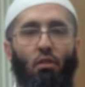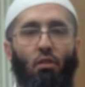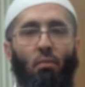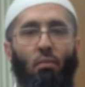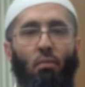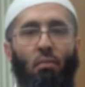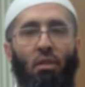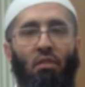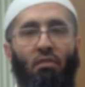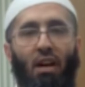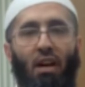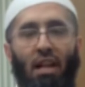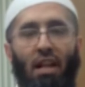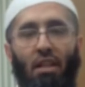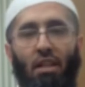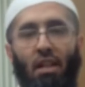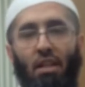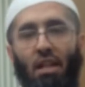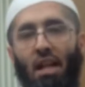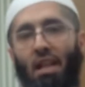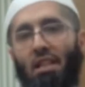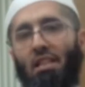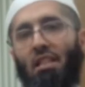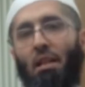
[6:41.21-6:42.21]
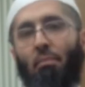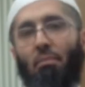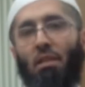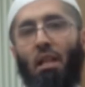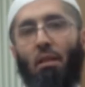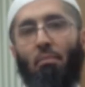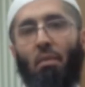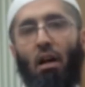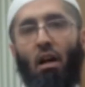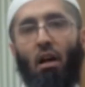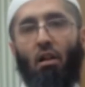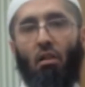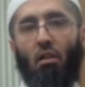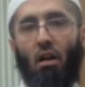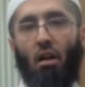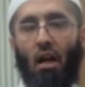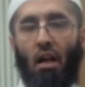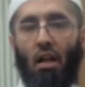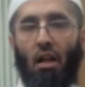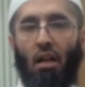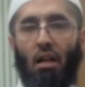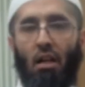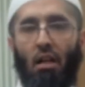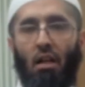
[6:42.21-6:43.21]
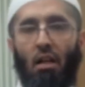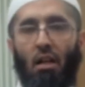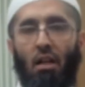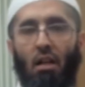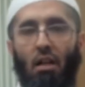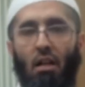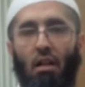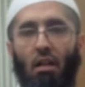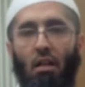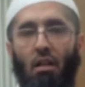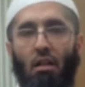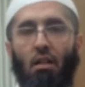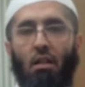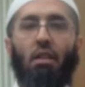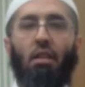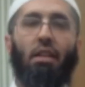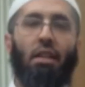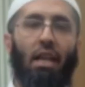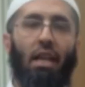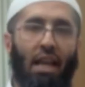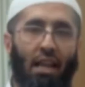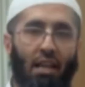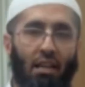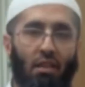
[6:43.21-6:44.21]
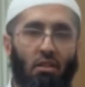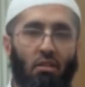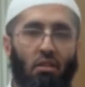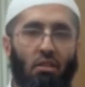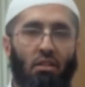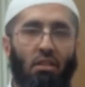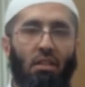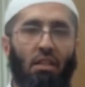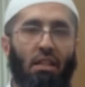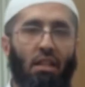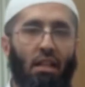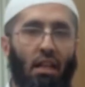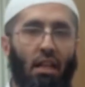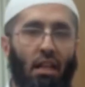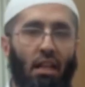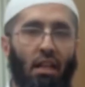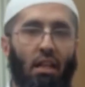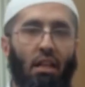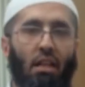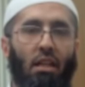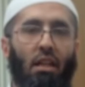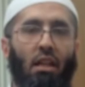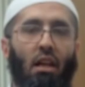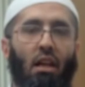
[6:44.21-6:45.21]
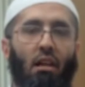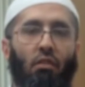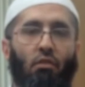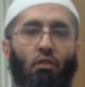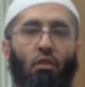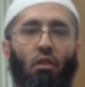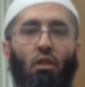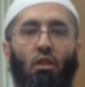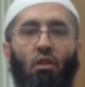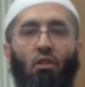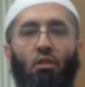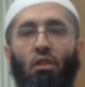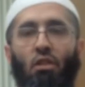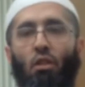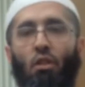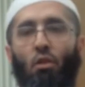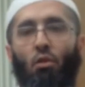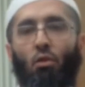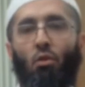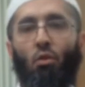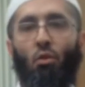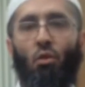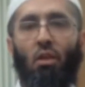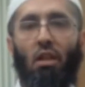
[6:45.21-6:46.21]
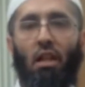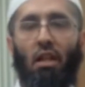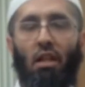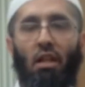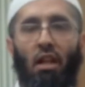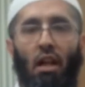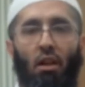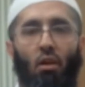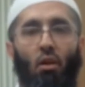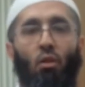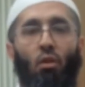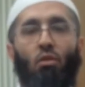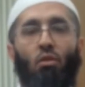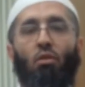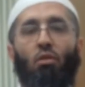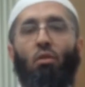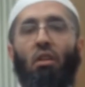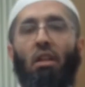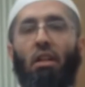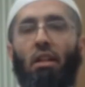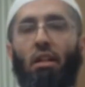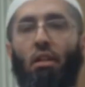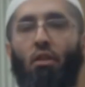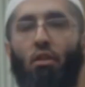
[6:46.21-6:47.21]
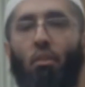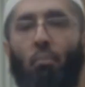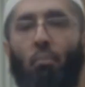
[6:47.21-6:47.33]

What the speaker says: To be valid and accepted by Allah. Negligence in cleaning after using the toilet can also lead to